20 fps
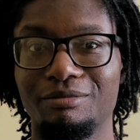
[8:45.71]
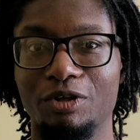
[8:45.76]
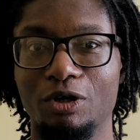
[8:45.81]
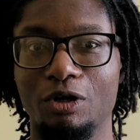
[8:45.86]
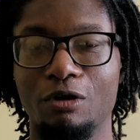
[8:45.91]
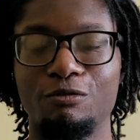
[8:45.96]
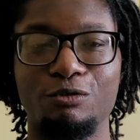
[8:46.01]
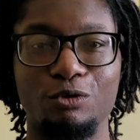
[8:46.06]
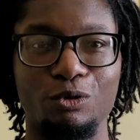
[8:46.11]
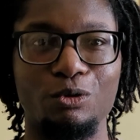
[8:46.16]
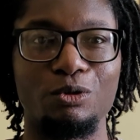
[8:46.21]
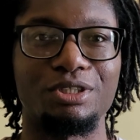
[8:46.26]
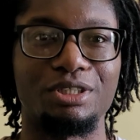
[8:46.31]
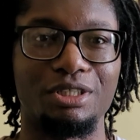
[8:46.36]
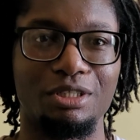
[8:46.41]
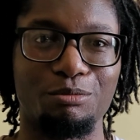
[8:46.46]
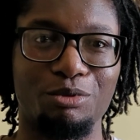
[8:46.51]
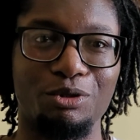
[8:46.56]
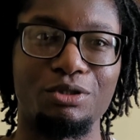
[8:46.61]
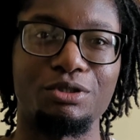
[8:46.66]
Of course, in
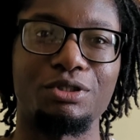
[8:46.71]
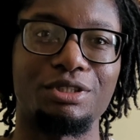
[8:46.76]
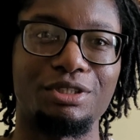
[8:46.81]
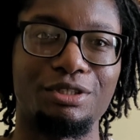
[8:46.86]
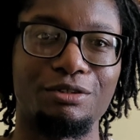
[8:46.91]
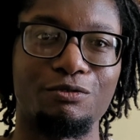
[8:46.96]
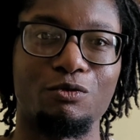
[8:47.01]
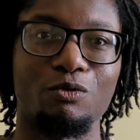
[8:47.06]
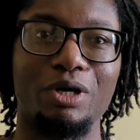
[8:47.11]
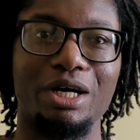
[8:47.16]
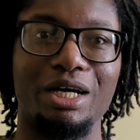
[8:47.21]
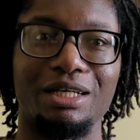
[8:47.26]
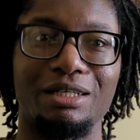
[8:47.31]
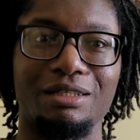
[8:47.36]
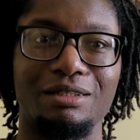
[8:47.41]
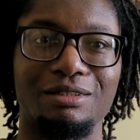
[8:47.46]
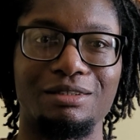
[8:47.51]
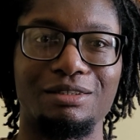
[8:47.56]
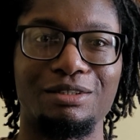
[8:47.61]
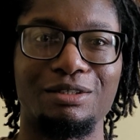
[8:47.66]
a positive way,
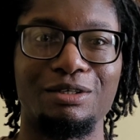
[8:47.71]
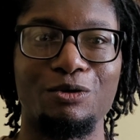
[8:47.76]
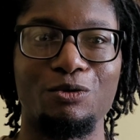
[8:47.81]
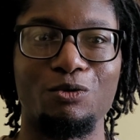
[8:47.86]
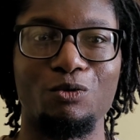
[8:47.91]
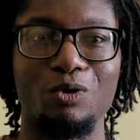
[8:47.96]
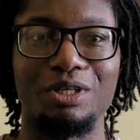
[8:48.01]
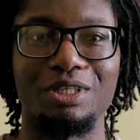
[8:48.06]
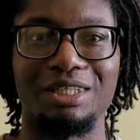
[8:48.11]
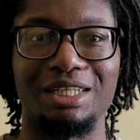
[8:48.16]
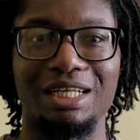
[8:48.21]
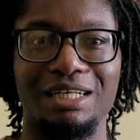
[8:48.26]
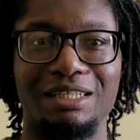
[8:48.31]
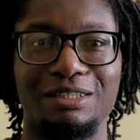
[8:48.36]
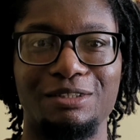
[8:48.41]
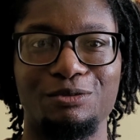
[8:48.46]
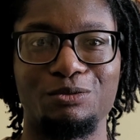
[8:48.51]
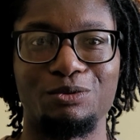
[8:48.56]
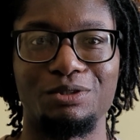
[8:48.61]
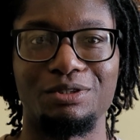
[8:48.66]
and one
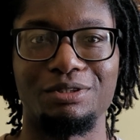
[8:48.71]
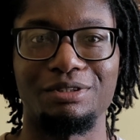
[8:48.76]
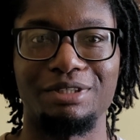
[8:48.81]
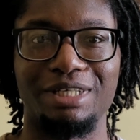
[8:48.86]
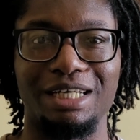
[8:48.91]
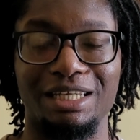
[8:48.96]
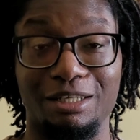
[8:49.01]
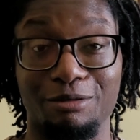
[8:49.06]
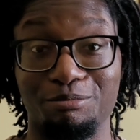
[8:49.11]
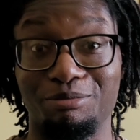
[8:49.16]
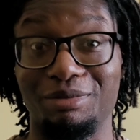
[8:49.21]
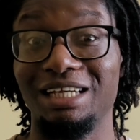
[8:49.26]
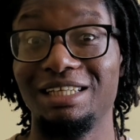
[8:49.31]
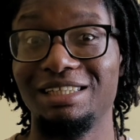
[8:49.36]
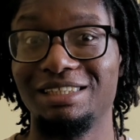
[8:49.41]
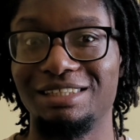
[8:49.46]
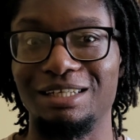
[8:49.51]
that would get the best